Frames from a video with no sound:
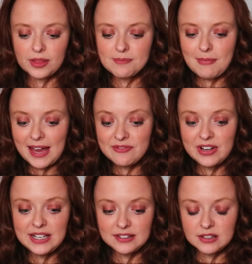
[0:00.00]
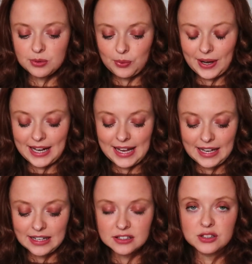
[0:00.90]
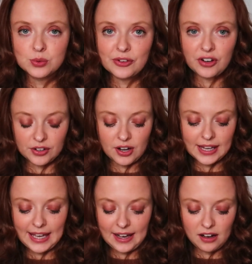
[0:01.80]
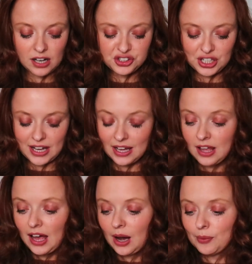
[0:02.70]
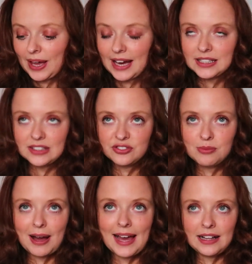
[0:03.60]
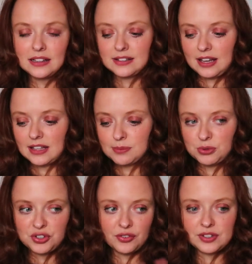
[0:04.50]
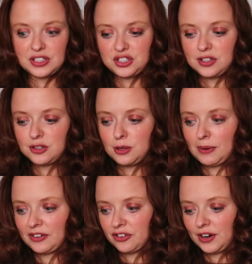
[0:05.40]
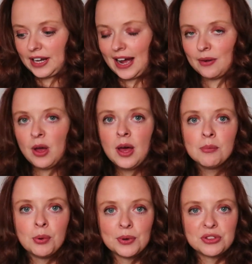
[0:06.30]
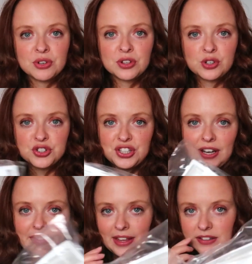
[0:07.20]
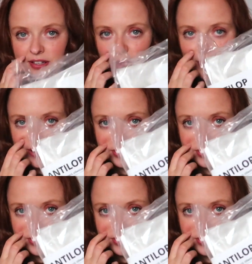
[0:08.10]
of the main reasons we went in is because we've got an Ikea high chair, and we had it for my eldest, which obviously she's too big for it now, but we threw the cushion and the insert away,